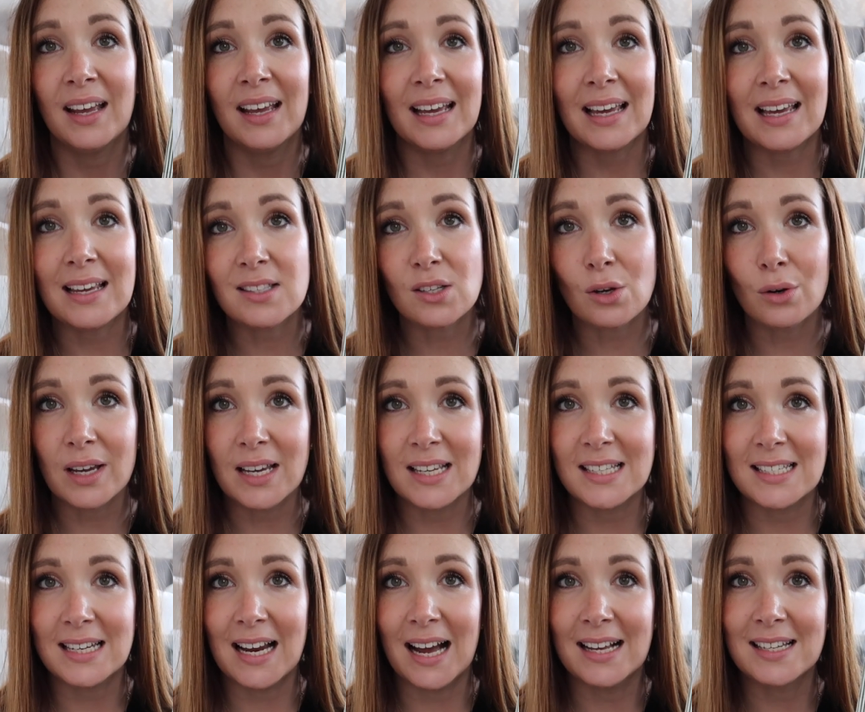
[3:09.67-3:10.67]
He's got
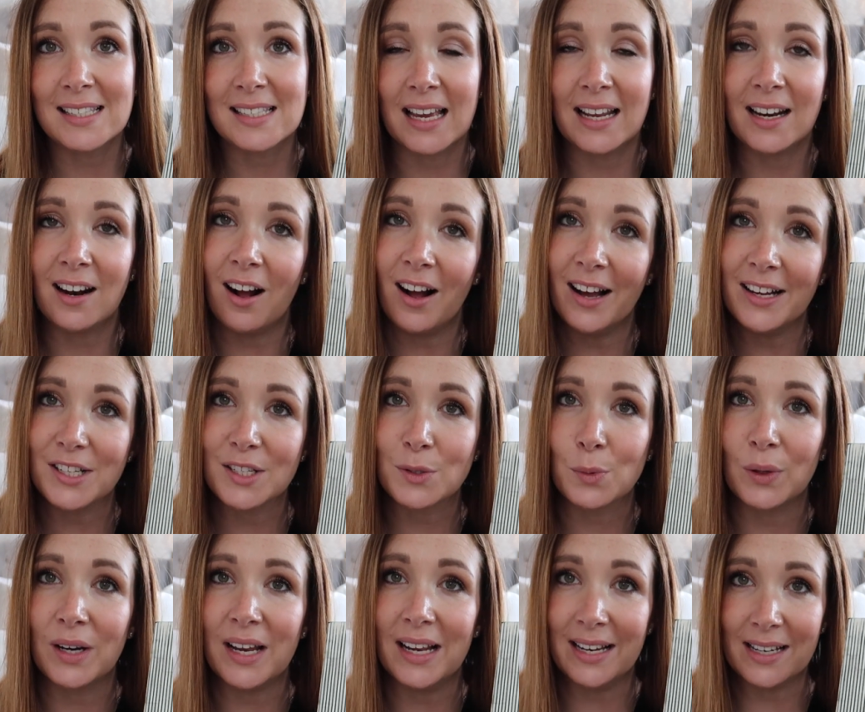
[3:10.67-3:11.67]
his desk and I just
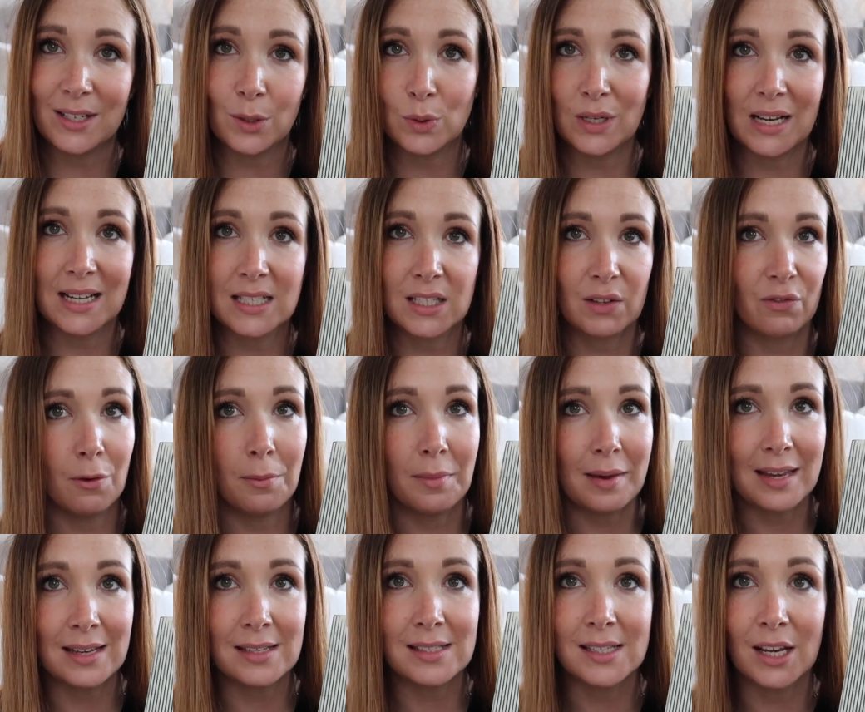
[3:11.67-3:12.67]
want a little desk for
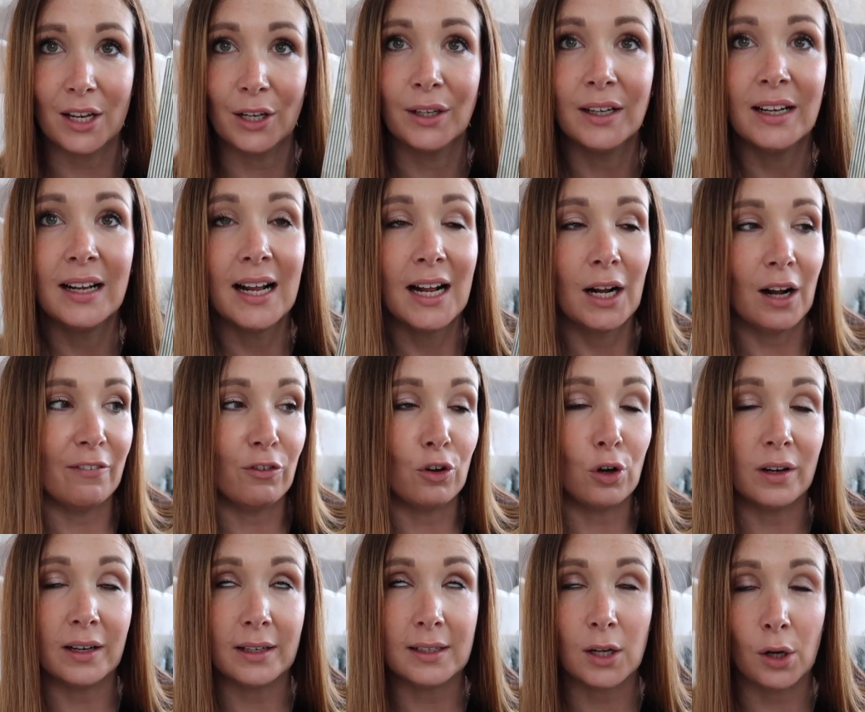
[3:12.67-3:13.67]
me, so I've
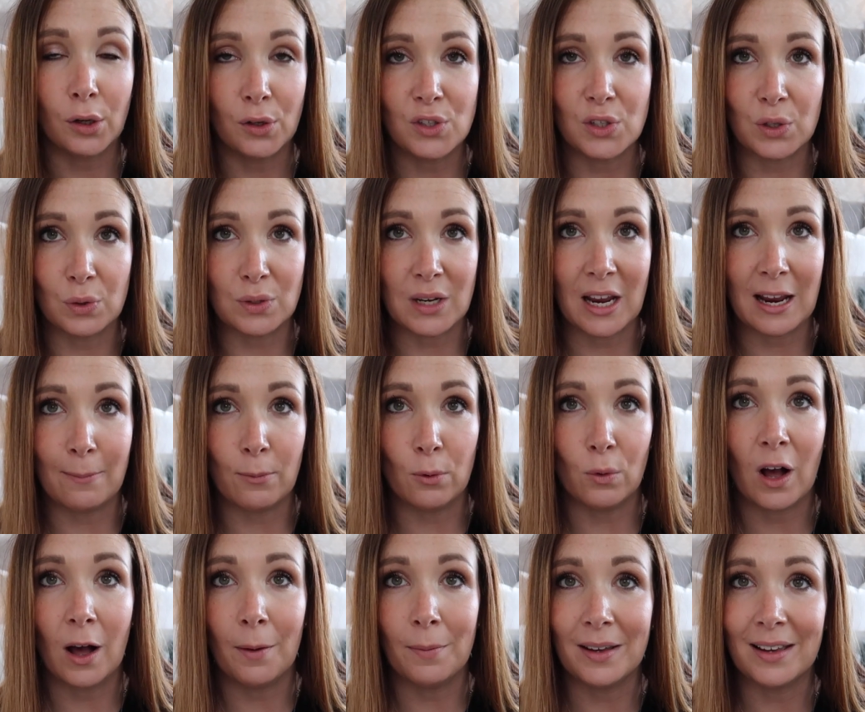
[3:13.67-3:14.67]
got a console table
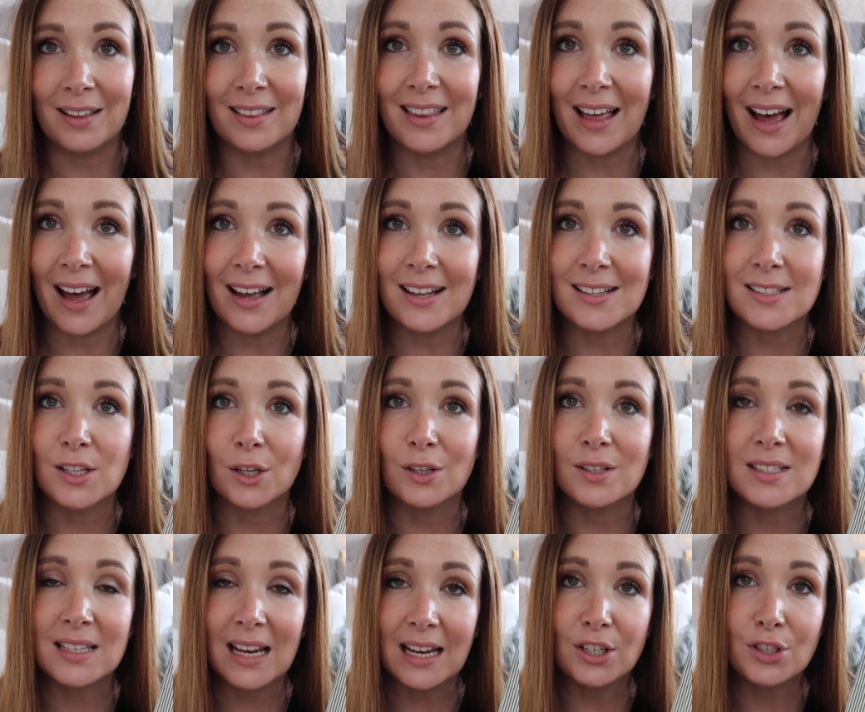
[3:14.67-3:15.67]
coming in there. So
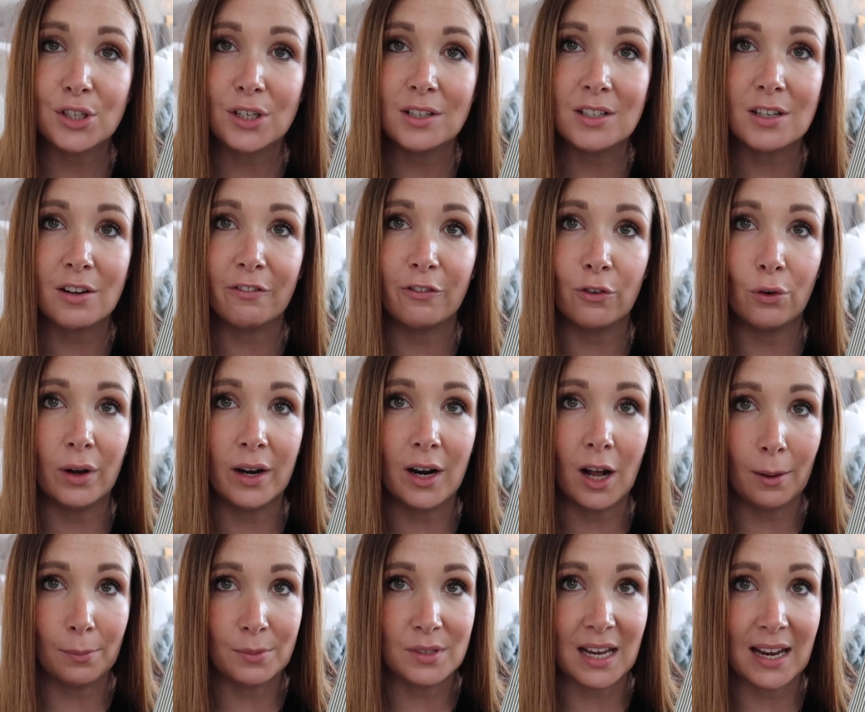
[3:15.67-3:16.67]
stay tuned for an
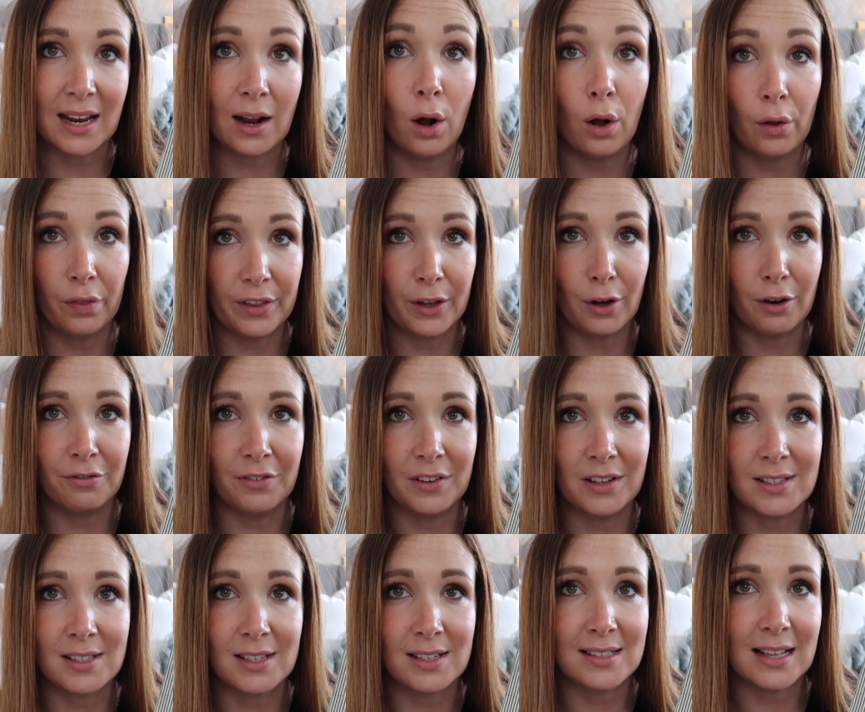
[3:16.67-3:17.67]
update on the
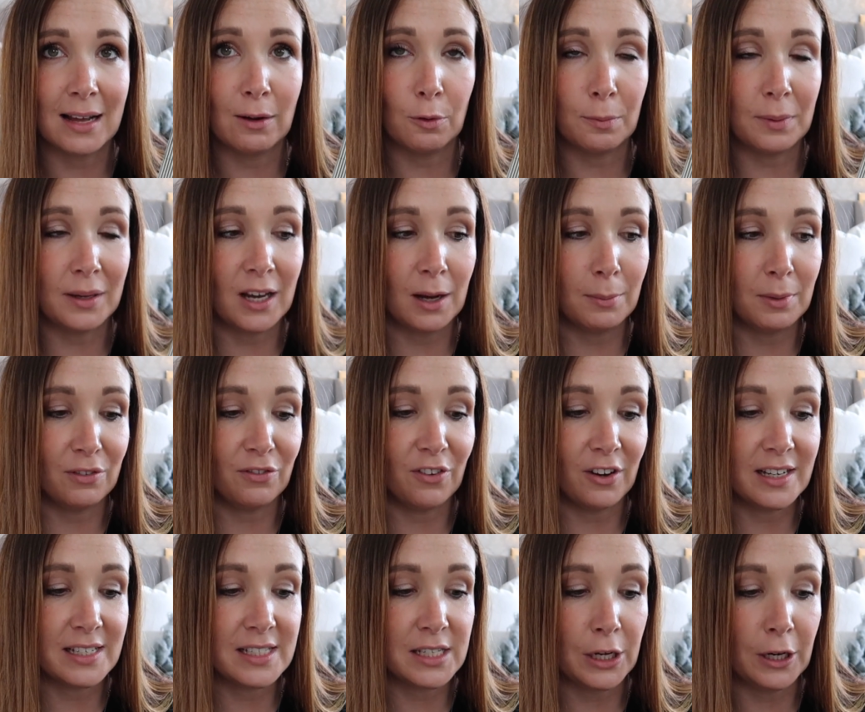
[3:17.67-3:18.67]
office, because that will be coming
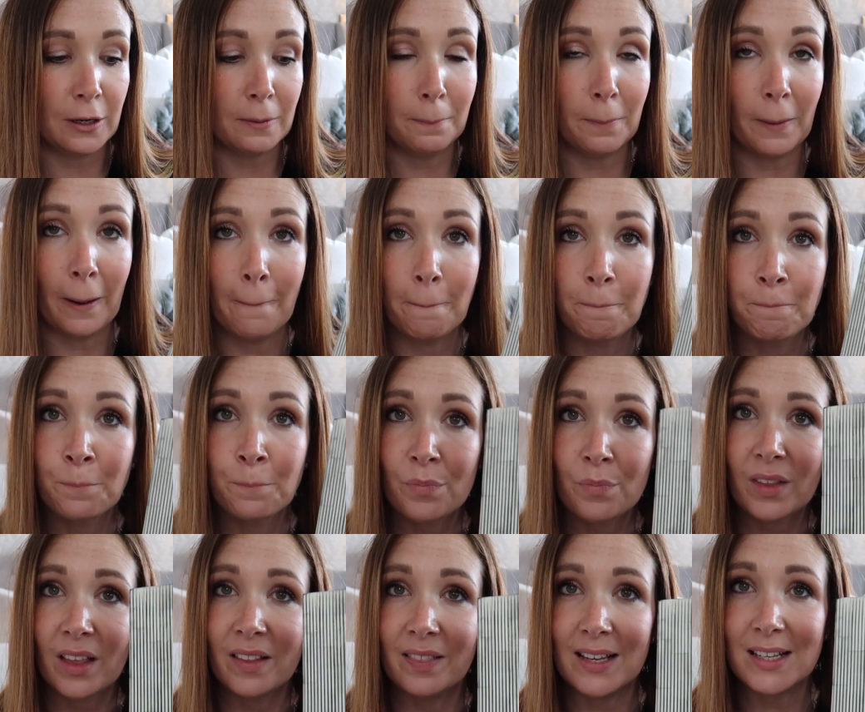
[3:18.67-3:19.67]
very soon, but
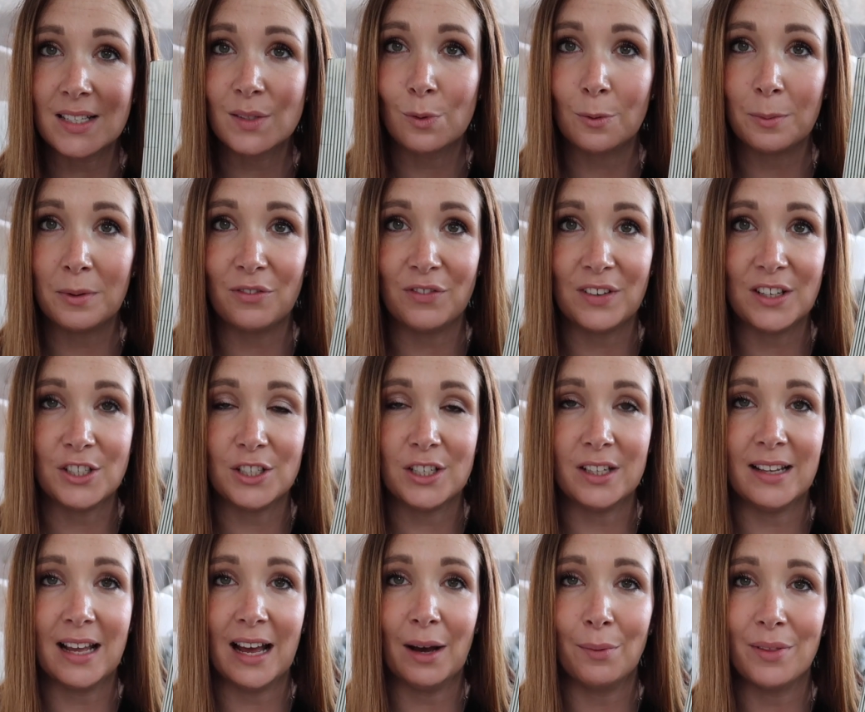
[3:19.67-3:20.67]
this will be featured
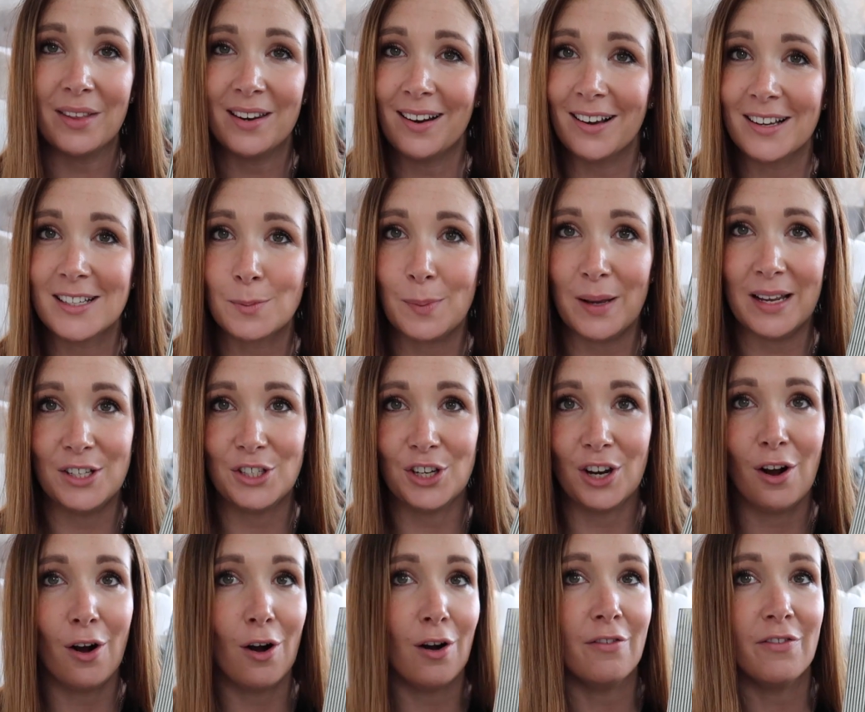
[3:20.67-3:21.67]
in there with a nice
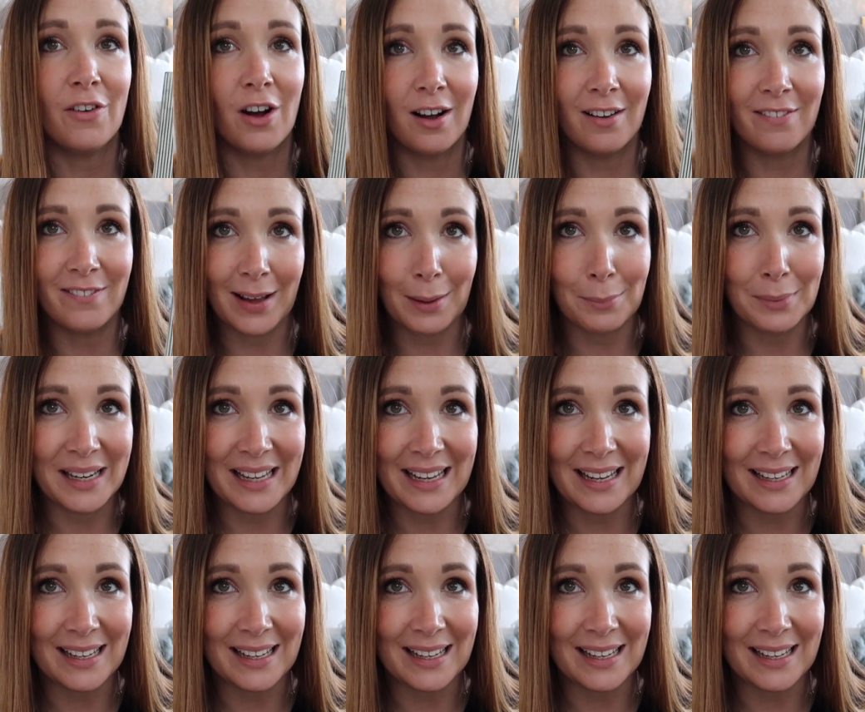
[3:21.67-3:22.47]
picture of our family